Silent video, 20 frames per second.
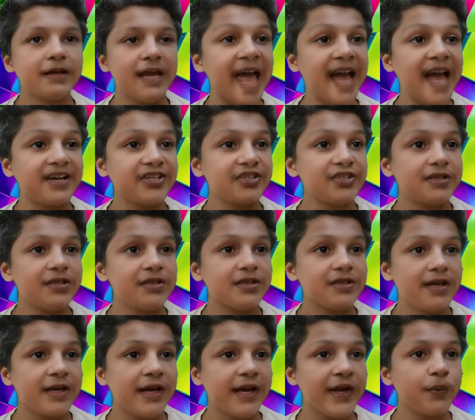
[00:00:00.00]
action
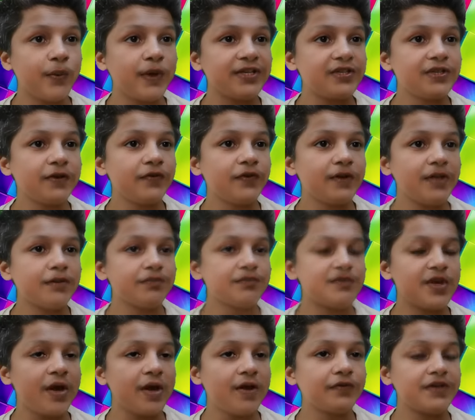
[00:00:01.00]
adventure
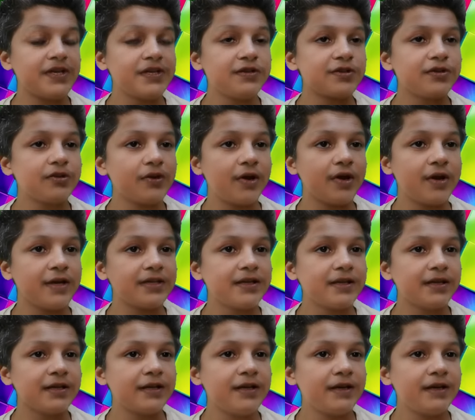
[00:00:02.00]
films of this sort,